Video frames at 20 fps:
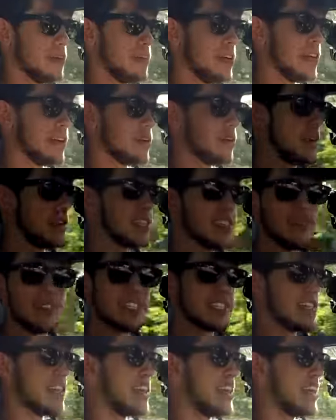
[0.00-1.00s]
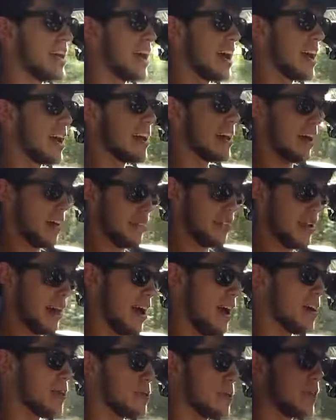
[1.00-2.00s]
being a relatively skinny guy,
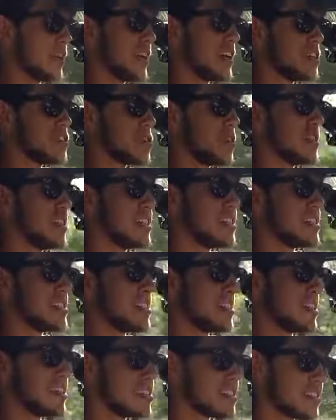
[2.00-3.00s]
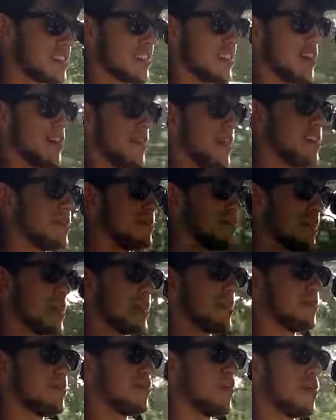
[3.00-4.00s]
I really enjoy these seats. You know, they, they
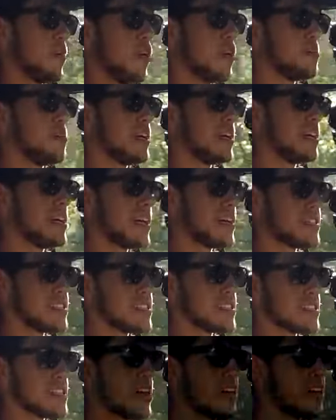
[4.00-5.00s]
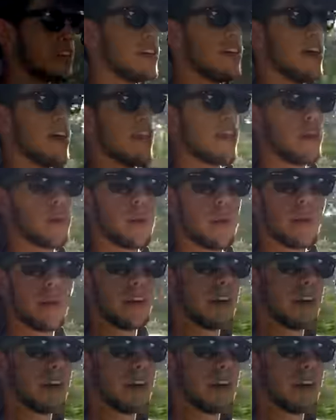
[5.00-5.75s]
hold me in nice and snug. They're really